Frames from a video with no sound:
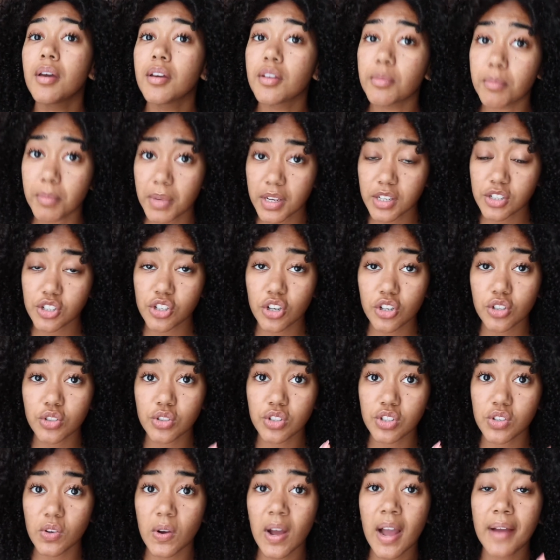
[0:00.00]
make sure you
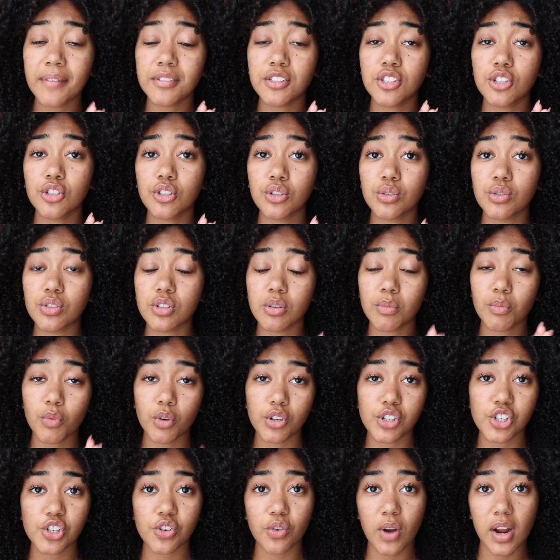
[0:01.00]
still have to use a
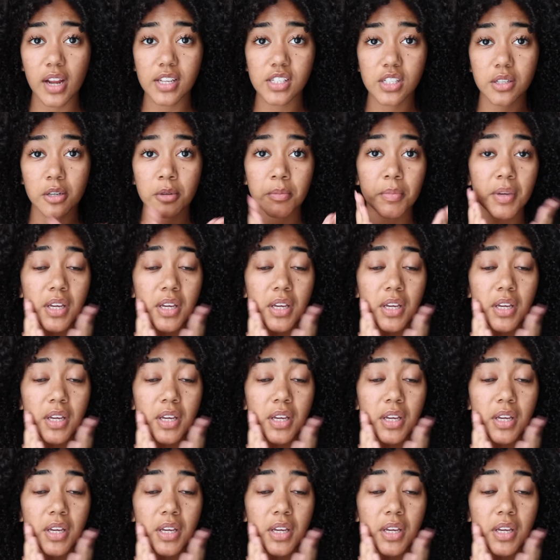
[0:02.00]
moisturizer,